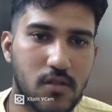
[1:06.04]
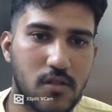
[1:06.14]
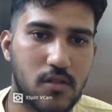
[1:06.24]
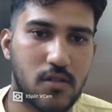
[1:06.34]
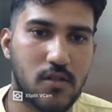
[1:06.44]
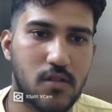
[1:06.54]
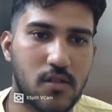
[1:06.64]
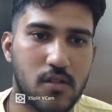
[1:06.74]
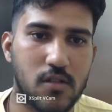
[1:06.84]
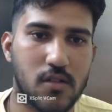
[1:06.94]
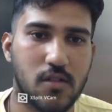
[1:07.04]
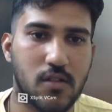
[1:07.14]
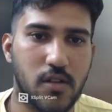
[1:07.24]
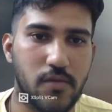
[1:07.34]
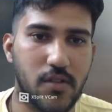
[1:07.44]
right?
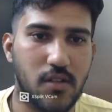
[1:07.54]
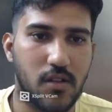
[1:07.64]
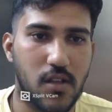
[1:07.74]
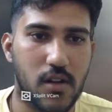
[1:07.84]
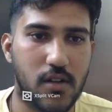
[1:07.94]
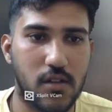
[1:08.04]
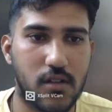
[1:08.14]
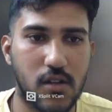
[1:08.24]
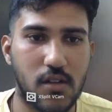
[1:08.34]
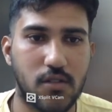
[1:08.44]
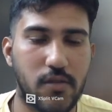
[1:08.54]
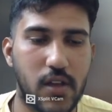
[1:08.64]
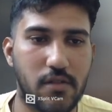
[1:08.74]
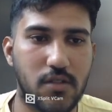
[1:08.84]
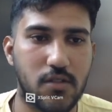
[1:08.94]
And we send that here. So we
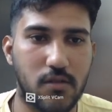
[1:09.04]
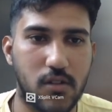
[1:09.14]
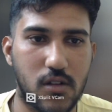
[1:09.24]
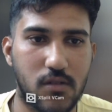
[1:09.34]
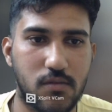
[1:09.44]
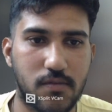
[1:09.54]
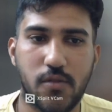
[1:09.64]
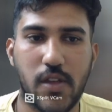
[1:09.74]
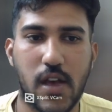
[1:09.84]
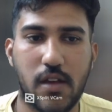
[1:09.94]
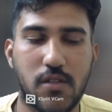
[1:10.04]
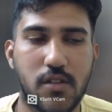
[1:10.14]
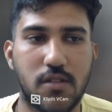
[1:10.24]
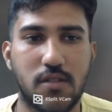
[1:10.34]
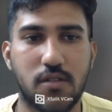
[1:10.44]
have a server now. We have
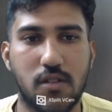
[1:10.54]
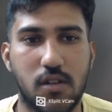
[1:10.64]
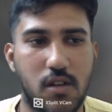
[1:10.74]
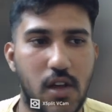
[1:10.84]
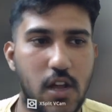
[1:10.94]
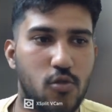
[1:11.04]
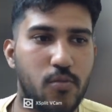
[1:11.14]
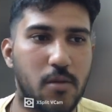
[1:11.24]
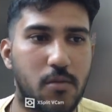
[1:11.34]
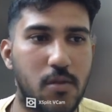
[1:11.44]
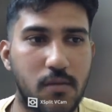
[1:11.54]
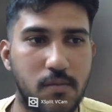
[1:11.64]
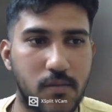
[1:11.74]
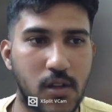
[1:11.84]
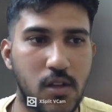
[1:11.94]
this hello pb.
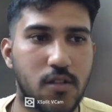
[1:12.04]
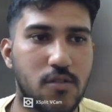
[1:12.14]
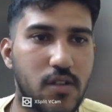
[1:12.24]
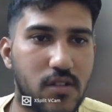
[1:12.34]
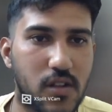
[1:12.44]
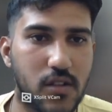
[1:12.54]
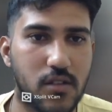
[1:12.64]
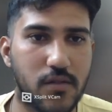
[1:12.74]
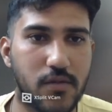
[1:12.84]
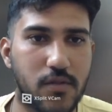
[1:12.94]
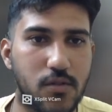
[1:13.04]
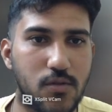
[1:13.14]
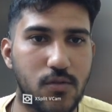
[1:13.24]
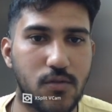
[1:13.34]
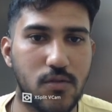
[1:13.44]
So inside this, if
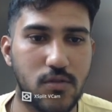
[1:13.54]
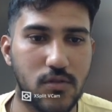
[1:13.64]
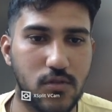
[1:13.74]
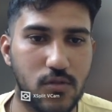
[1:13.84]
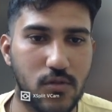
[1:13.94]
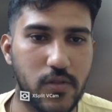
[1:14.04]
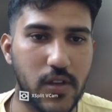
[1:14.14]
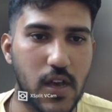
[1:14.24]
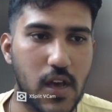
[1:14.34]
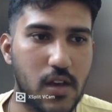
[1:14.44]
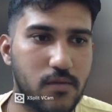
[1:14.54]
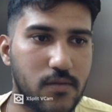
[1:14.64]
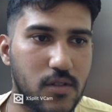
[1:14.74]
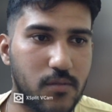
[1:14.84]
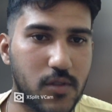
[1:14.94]
you go, we have
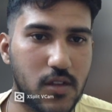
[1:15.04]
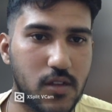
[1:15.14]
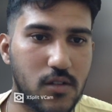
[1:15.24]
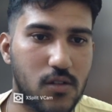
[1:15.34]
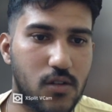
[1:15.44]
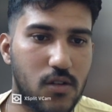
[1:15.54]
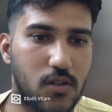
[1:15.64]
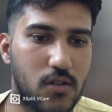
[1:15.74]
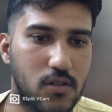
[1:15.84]
something called